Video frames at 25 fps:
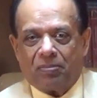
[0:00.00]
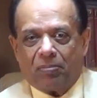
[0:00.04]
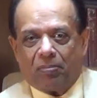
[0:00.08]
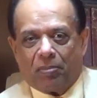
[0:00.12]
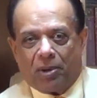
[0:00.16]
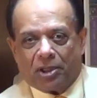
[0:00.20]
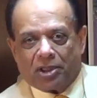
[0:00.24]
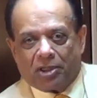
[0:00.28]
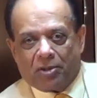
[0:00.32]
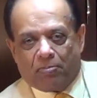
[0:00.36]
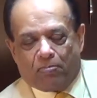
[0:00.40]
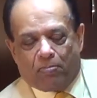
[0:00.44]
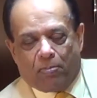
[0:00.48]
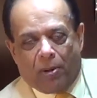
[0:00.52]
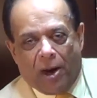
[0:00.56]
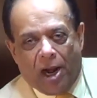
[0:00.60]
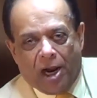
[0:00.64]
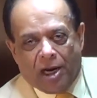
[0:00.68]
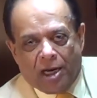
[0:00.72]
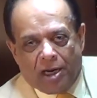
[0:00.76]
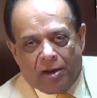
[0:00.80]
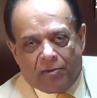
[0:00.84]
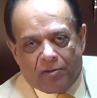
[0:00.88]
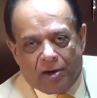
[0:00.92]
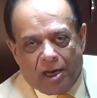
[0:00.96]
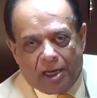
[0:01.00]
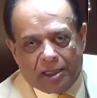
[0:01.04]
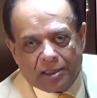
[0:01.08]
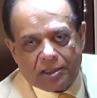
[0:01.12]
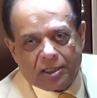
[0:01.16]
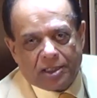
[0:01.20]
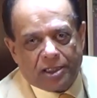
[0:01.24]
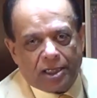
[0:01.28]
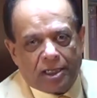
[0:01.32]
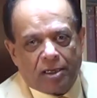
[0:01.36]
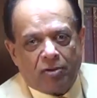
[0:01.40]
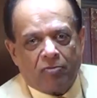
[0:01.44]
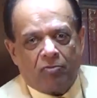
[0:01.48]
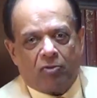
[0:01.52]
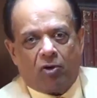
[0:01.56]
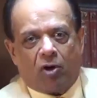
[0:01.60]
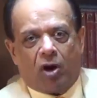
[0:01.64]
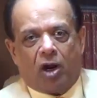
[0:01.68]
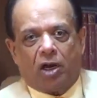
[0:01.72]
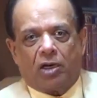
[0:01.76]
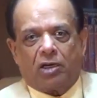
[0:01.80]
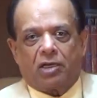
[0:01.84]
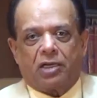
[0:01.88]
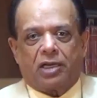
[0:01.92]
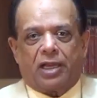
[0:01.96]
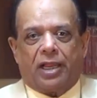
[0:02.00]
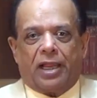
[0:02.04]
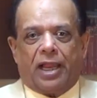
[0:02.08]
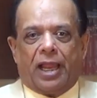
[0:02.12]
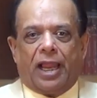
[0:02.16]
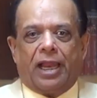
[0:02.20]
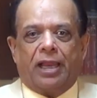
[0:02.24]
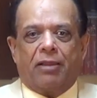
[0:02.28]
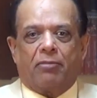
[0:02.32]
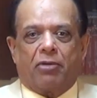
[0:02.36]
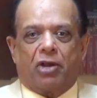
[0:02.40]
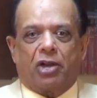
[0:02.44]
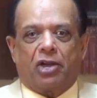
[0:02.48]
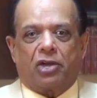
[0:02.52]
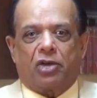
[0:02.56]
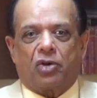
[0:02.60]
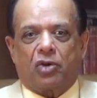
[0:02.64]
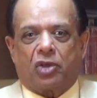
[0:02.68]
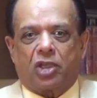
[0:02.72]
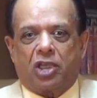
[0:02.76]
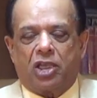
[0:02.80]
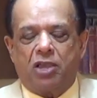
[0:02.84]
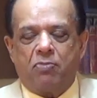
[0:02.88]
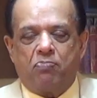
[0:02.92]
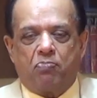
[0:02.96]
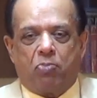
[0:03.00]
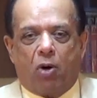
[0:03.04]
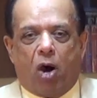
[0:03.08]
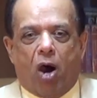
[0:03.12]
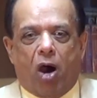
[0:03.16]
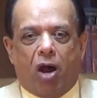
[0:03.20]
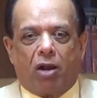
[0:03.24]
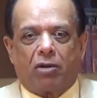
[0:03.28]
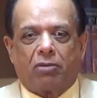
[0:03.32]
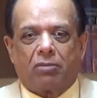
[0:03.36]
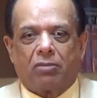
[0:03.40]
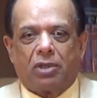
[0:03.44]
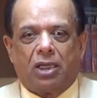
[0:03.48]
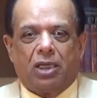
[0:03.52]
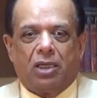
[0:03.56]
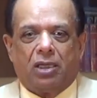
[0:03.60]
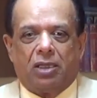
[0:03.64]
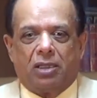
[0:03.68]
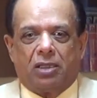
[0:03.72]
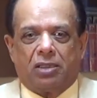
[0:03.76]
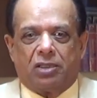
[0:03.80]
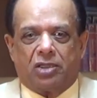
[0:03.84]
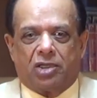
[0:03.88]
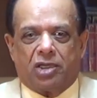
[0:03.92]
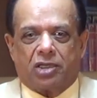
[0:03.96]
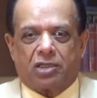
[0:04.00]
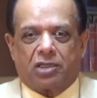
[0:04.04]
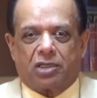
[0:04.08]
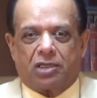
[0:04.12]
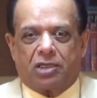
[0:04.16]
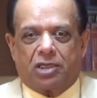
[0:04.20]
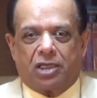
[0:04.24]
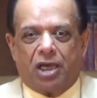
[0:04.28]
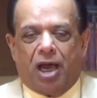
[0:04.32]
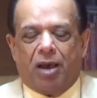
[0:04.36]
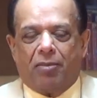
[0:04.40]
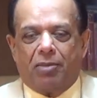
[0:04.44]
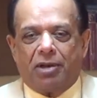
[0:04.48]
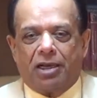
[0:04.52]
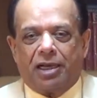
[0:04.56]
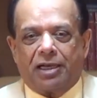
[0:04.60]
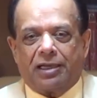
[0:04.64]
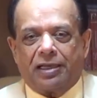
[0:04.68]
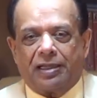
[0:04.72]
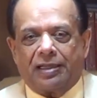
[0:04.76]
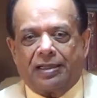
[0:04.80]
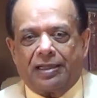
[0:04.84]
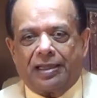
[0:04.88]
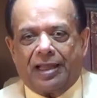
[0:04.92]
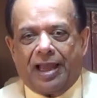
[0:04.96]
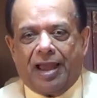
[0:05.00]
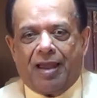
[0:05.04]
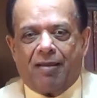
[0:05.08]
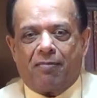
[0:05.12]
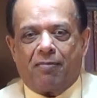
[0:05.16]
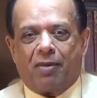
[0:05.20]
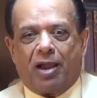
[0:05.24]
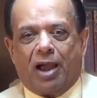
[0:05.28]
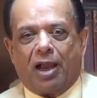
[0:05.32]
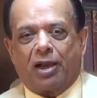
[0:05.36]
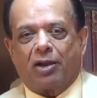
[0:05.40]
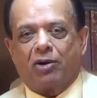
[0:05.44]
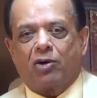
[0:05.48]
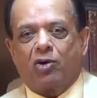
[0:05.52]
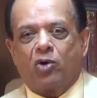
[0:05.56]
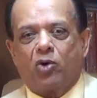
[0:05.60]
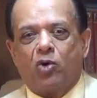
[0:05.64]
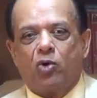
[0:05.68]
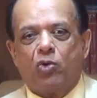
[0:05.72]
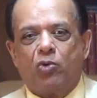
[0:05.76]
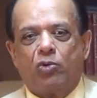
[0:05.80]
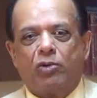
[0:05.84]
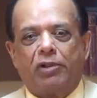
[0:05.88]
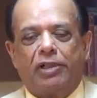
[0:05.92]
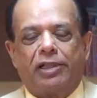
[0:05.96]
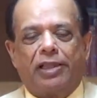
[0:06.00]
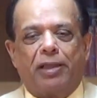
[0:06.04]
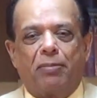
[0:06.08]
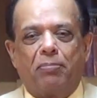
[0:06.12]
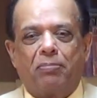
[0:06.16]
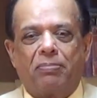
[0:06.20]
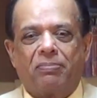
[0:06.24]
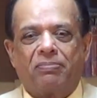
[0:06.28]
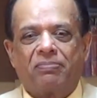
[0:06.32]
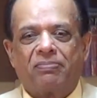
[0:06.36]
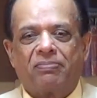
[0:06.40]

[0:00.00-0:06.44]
But the Pandavas didn't want anybody to keep on just dominating them and rule them.